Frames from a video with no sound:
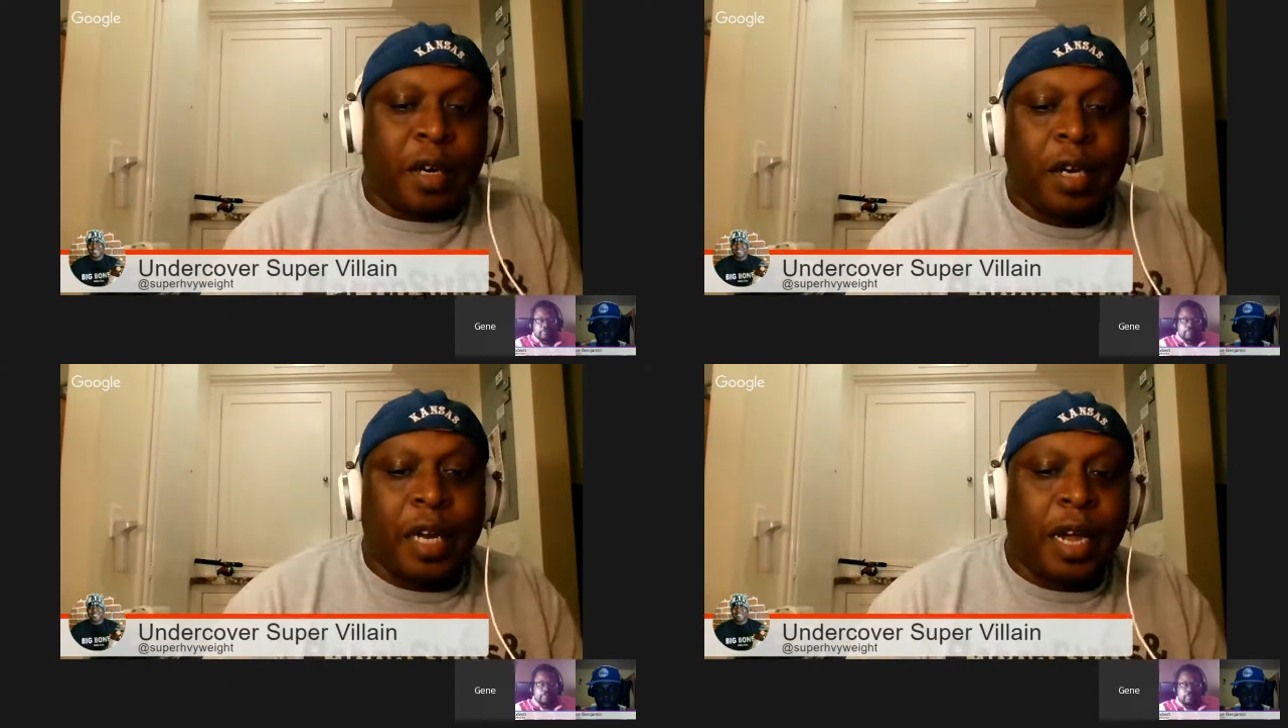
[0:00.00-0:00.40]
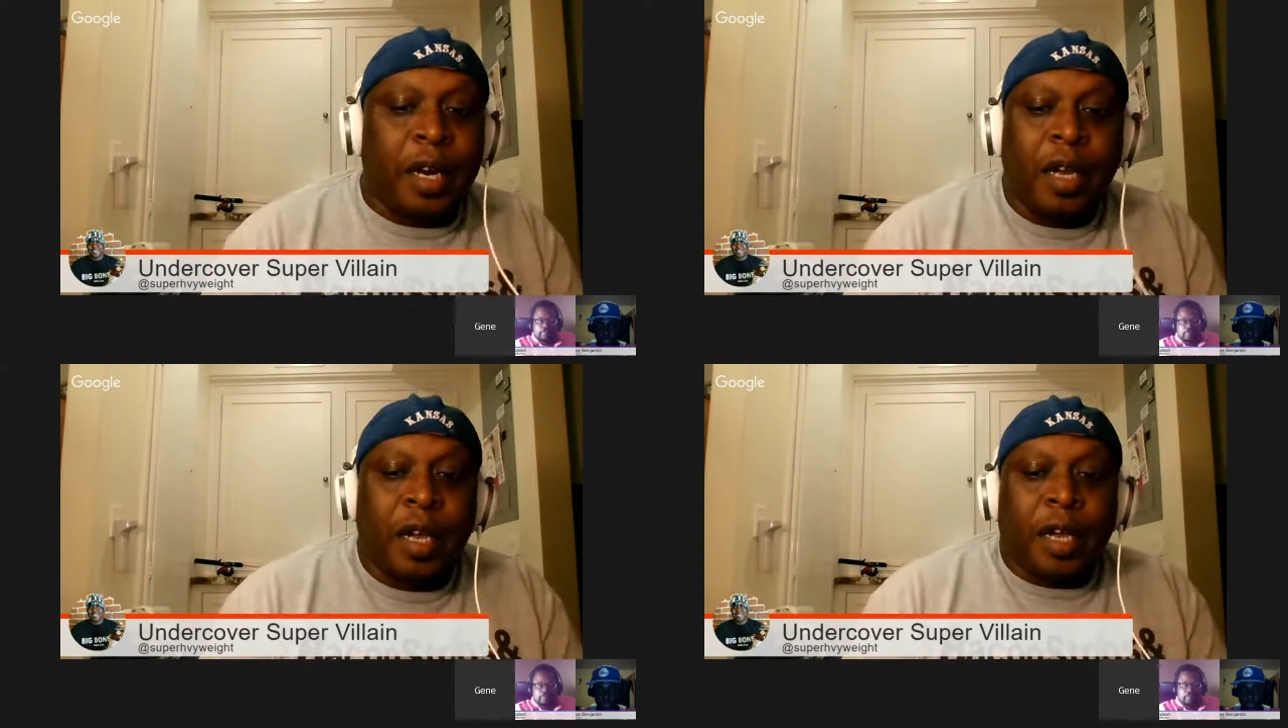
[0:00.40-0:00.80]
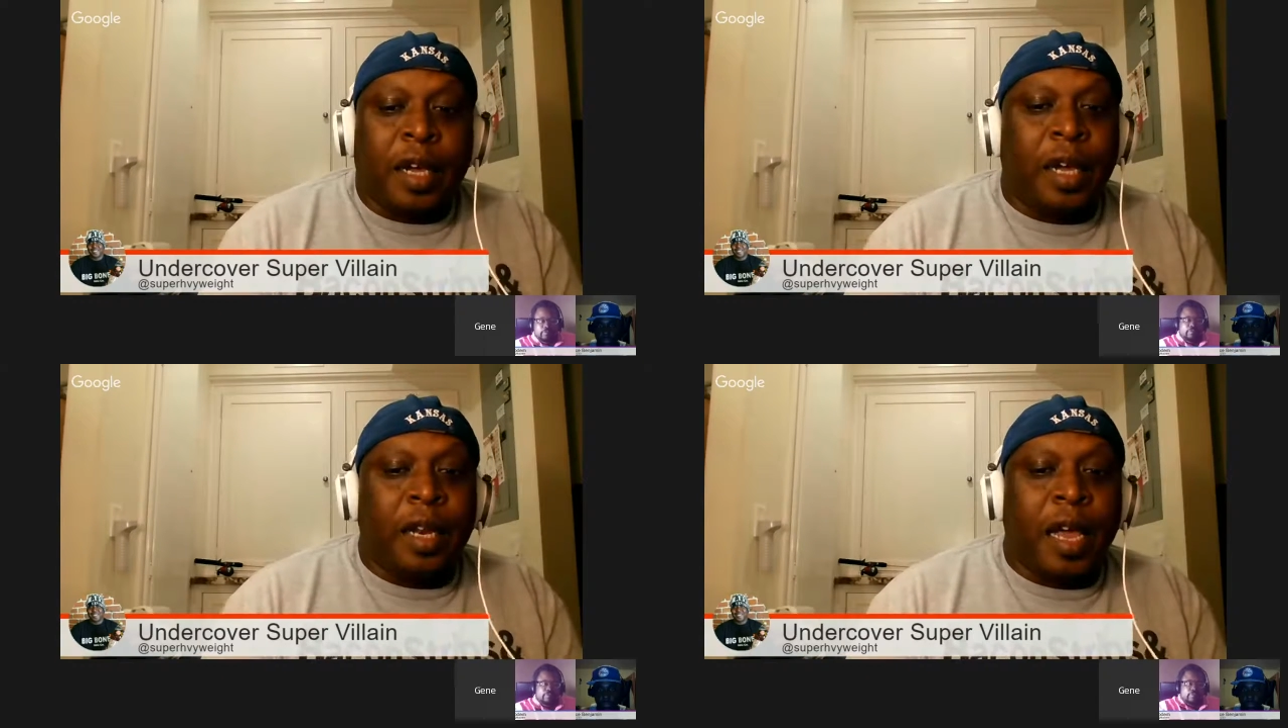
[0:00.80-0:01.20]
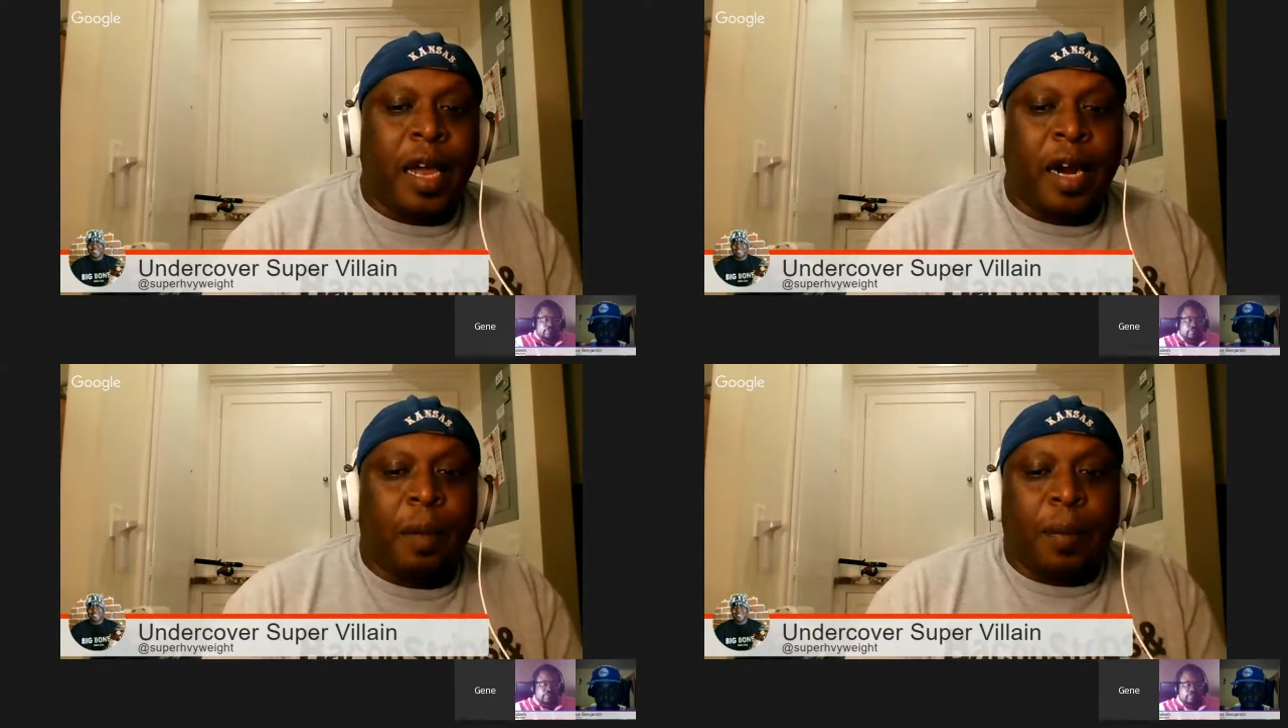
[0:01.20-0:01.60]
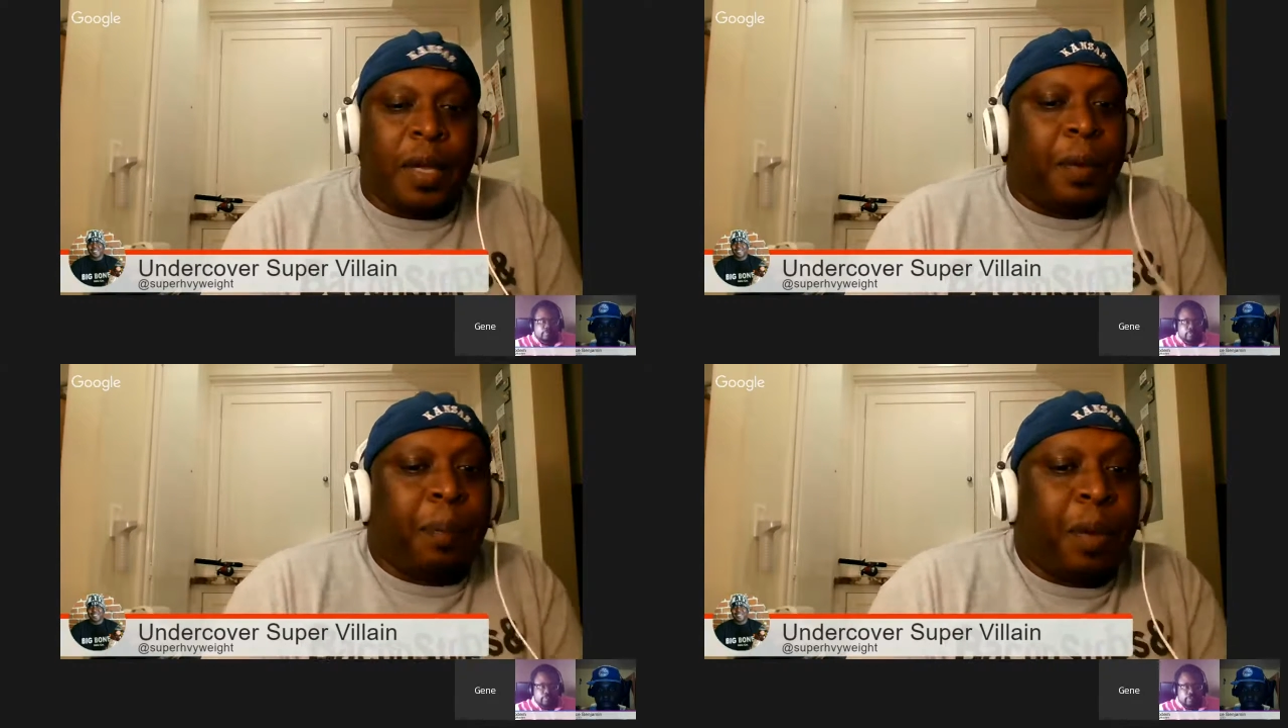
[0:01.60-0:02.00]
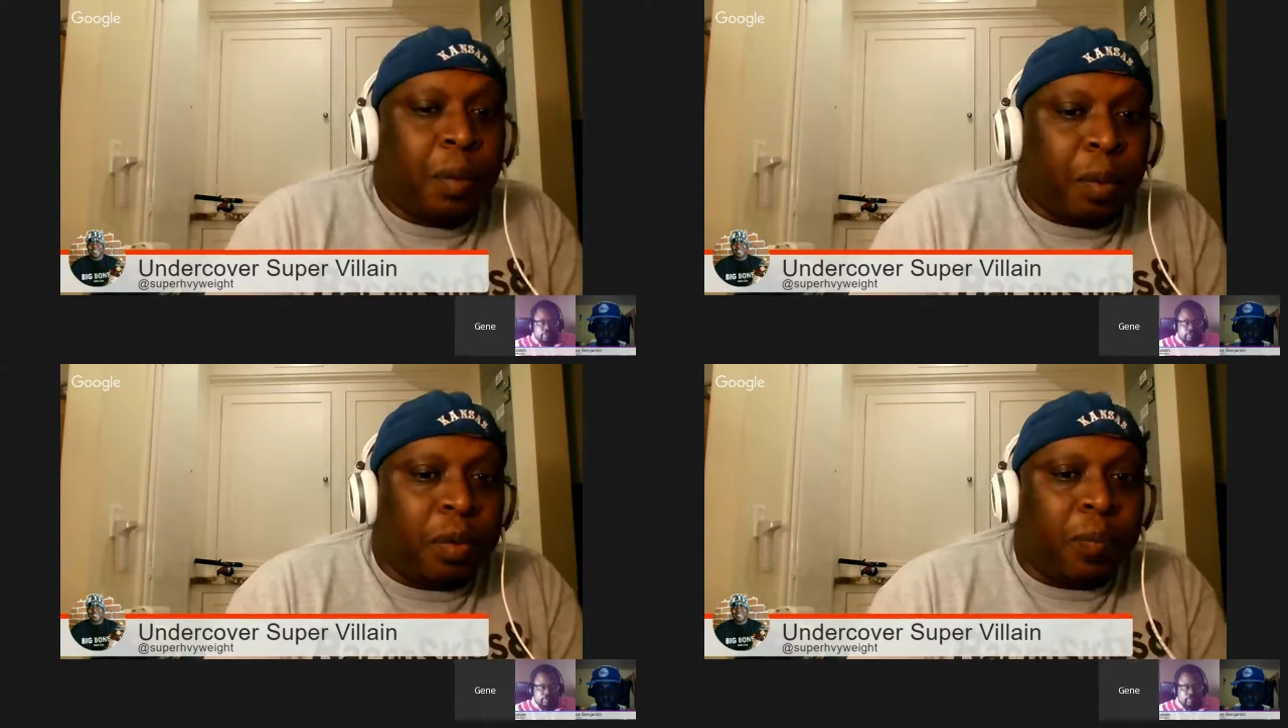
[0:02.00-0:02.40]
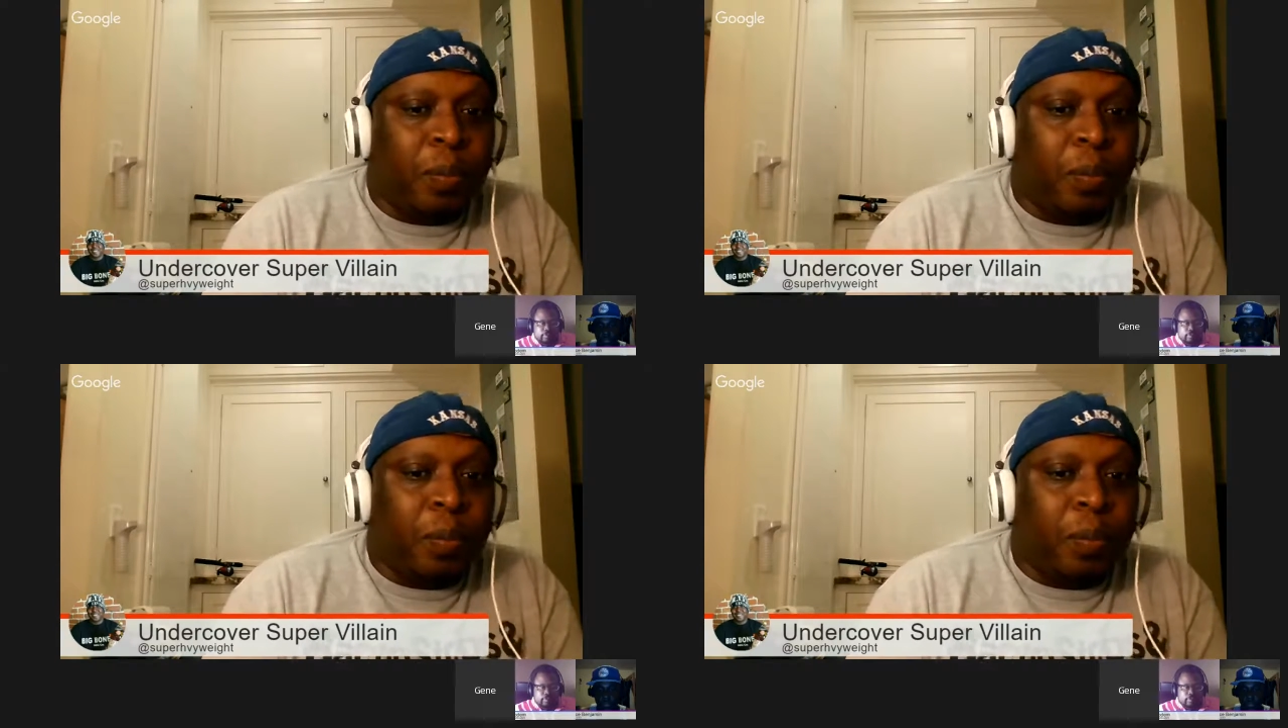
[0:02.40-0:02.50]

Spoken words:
on that, in that people are people.